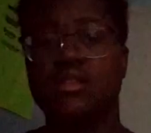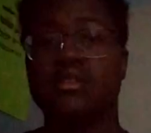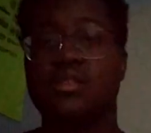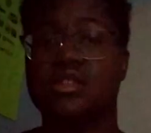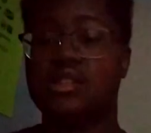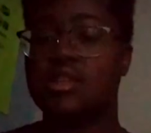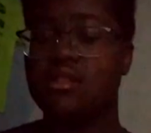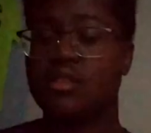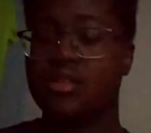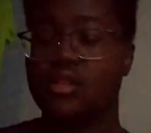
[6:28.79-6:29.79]
Because
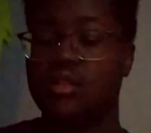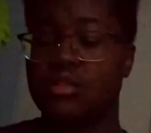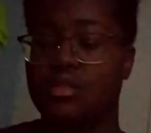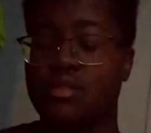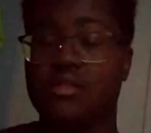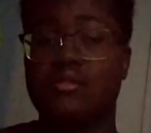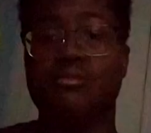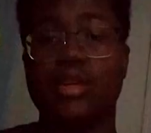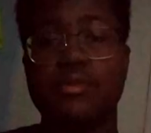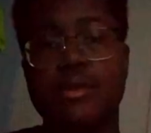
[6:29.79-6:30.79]
then
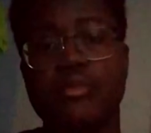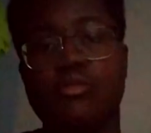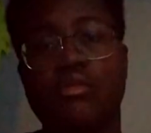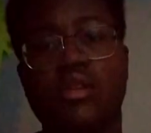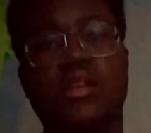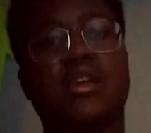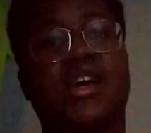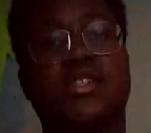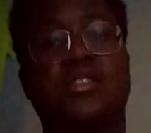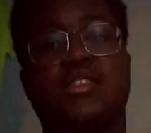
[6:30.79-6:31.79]
most people would
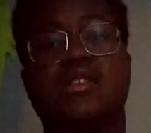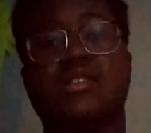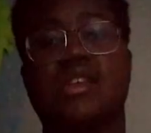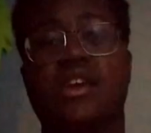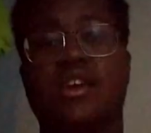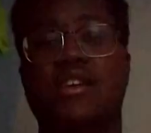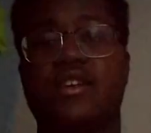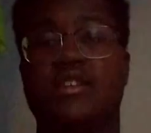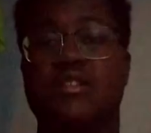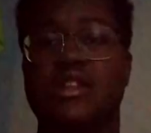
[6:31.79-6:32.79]
actually stay
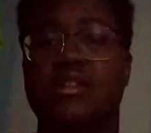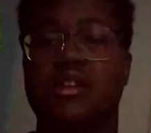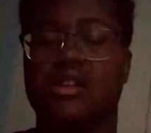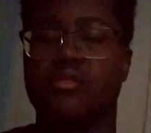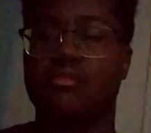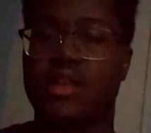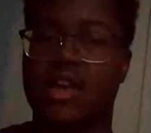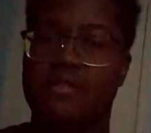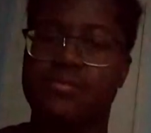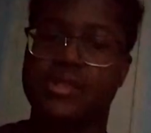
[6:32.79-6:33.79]
in
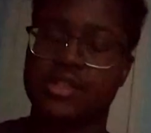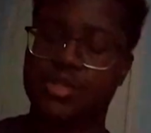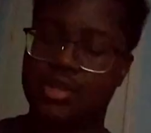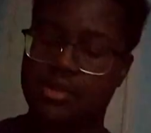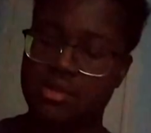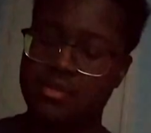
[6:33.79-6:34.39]
half position,